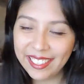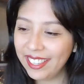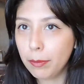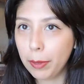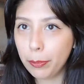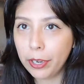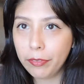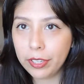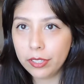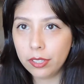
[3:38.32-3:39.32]
In my
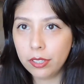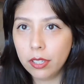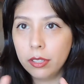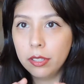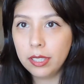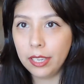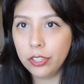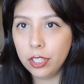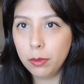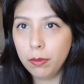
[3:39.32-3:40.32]
previous
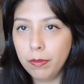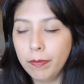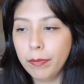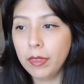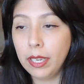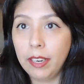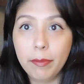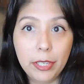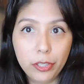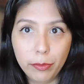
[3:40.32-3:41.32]
sketches, like I've
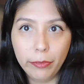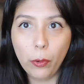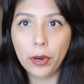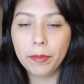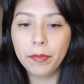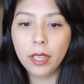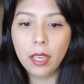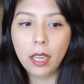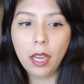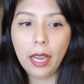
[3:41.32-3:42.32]
mentioned before,
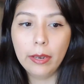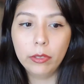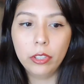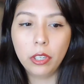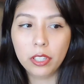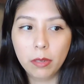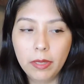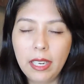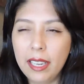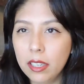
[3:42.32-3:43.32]
I would draw
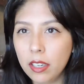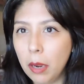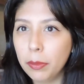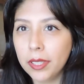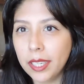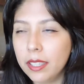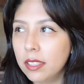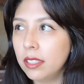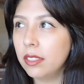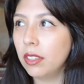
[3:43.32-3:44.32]
something kind of
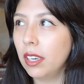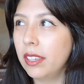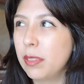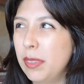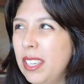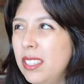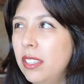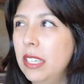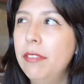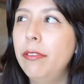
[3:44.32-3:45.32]
complicated or like something that
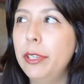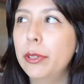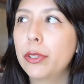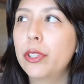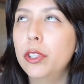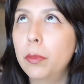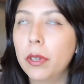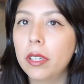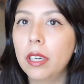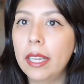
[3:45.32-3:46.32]
didn't feel
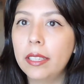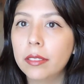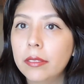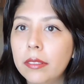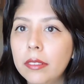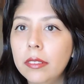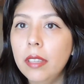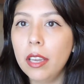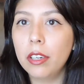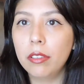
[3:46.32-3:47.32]
super like,
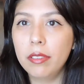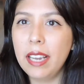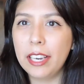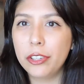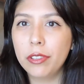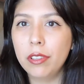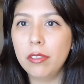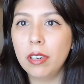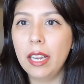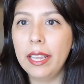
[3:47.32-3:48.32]
I don't know, natural,
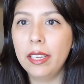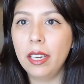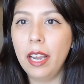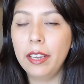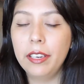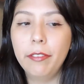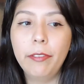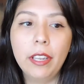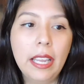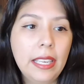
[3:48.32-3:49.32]
or like I didn't
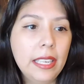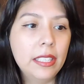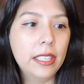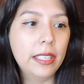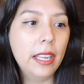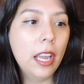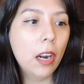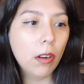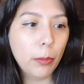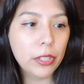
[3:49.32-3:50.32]
feel like it didn't
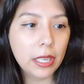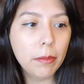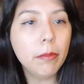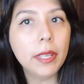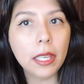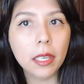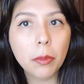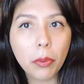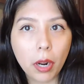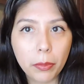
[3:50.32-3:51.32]
represent me
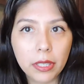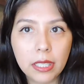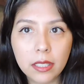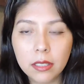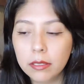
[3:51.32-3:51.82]
properly.